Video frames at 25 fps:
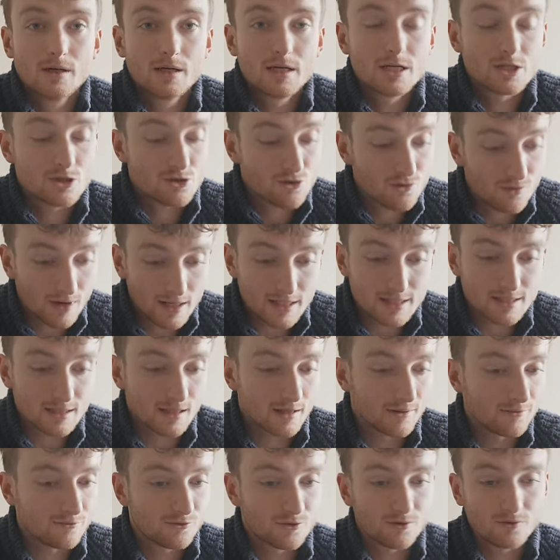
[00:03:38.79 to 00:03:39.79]
It's crazy.
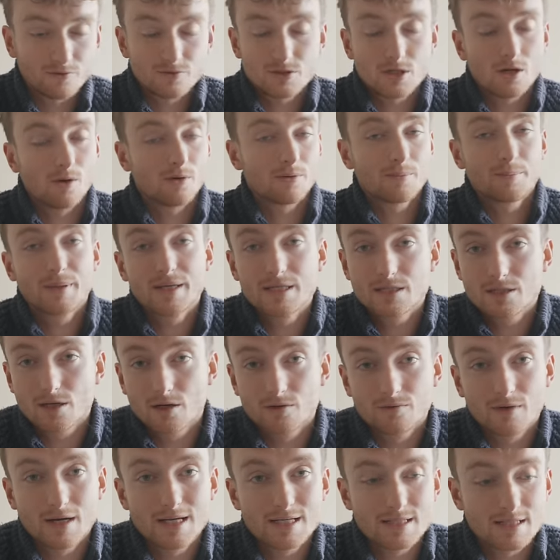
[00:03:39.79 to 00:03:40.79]
I've obviously got
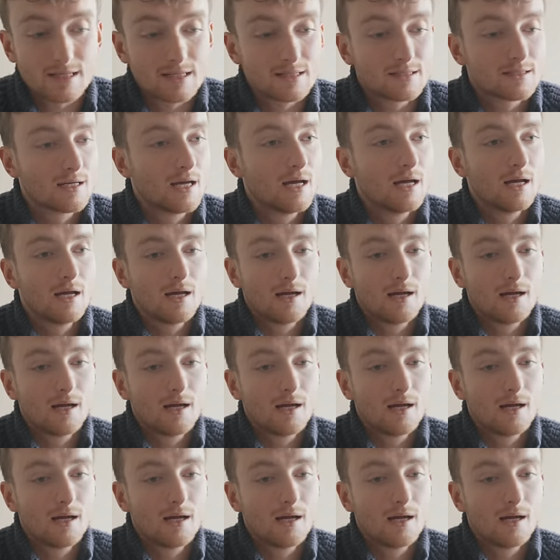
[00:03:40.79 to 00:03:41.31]
PTO races,